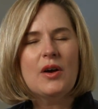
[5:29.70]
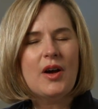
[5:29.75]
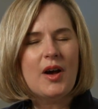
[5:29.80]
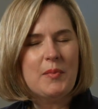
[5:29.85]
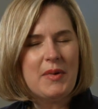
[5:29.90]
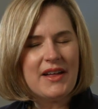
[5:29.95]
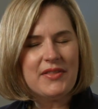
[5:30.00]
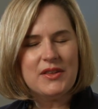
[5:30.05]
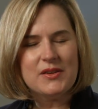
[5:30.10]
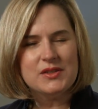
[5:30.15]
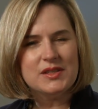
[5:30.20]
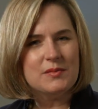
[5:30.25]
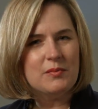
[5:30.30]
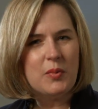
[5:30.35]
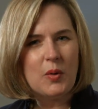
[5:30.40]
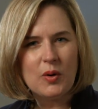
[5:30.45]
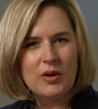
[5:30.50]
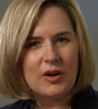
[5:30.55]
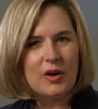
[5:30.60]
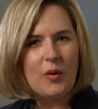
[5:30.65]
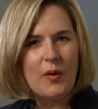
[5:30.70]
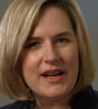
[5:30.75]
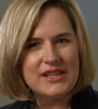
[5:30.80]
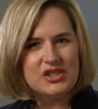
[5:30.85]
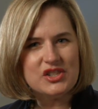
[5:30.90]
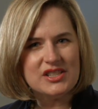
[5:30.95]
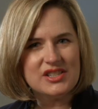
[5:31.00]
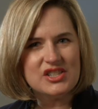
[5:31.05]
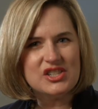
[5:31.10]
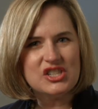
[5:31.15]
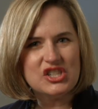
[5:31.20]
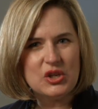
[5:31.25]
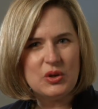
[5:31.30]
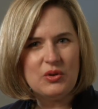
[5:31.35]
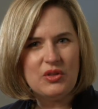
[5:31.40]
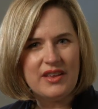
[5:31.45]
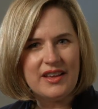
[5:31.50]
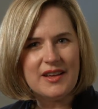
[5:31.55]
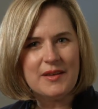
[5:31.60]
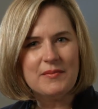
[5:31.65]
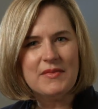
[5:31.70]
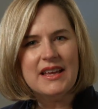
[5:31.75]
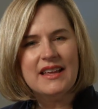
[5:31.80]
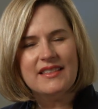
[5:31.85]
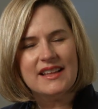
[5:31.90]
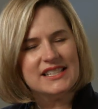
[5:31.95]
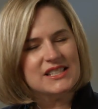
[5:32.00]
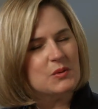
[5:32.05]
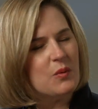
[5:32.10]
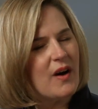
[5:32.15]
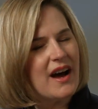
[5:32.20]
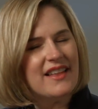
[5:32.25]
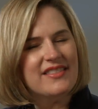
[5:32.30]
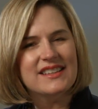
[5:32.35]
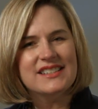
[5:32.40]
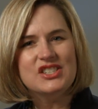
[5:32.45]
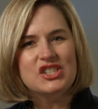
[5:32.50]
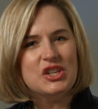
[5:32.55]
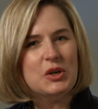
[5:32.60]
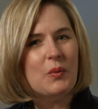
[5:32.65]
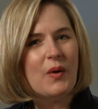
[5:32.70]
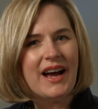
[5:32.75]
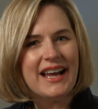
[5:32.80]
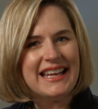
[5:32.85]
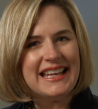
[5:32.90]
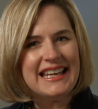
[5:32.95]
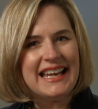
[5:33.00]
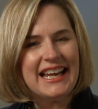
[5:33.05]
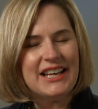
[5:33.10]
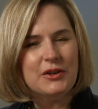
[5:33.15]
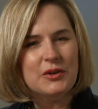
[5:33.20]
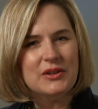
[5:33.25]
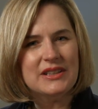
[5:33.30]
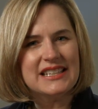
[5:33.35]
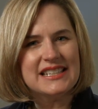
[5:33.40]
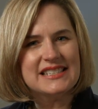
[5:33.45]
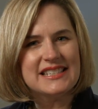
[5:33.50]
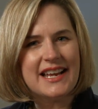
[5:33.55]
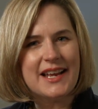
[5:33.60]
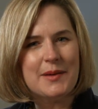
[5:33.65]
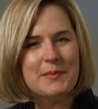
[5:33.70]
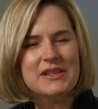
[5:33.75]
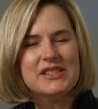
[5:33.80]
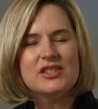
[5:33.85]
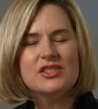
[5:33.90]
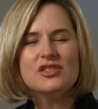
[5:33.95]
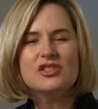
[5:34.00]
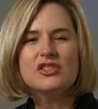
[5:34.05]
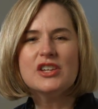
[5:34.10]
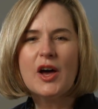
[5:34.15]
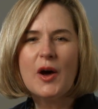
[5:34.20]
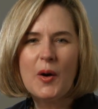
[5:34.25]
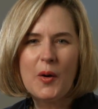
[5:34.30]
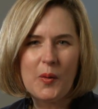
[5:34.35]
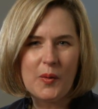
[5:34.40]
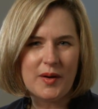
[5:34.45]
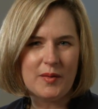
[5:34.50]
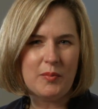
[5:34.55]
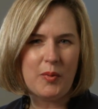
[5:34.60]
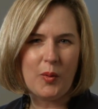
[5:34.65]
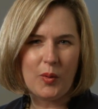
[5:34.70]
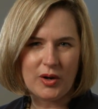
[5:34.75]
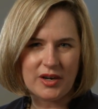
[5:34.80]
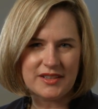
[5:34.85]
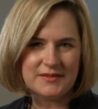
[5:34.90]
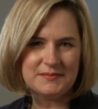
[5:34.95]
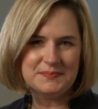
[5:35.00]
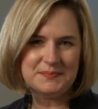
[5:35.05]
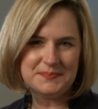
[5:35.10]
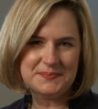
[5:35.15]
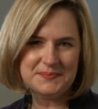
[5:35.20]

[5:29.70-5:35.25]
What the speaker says: about those important questions to them. That's why the GYN annual exam is so important.